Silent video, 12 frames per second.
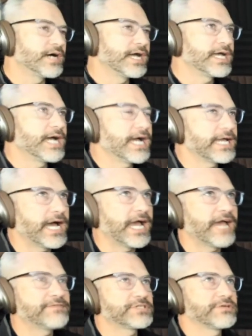
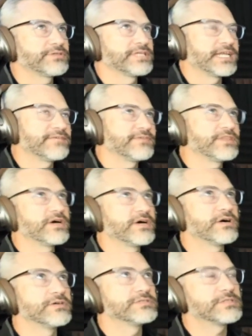I have to agree with that. Even
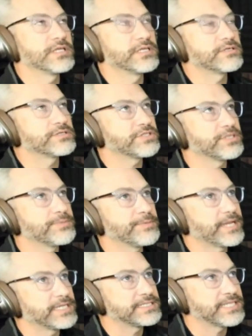though I was a little extreme
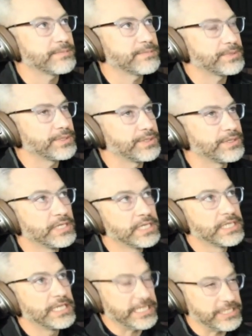in my example,
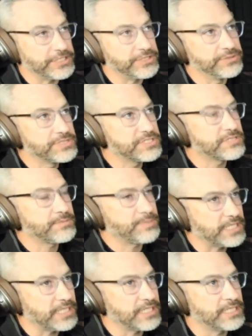it used to
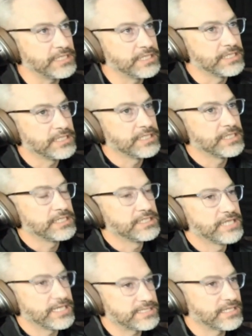be
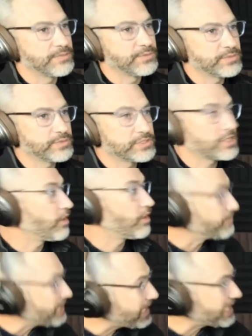that someone would
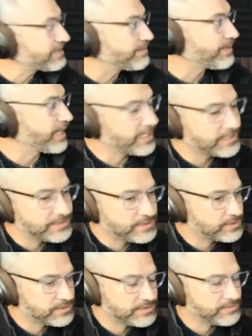call me at the bank
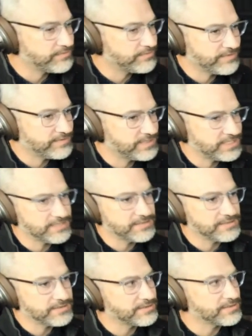
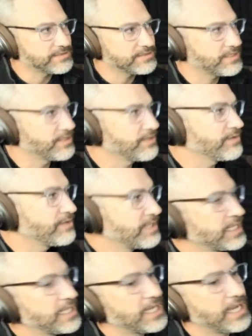15 years ago,
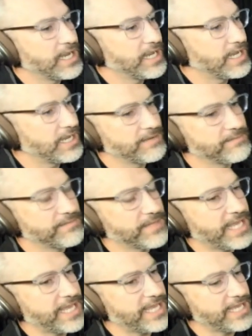
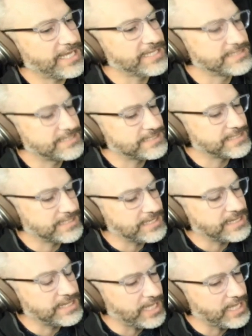and
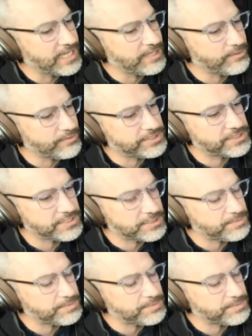they would just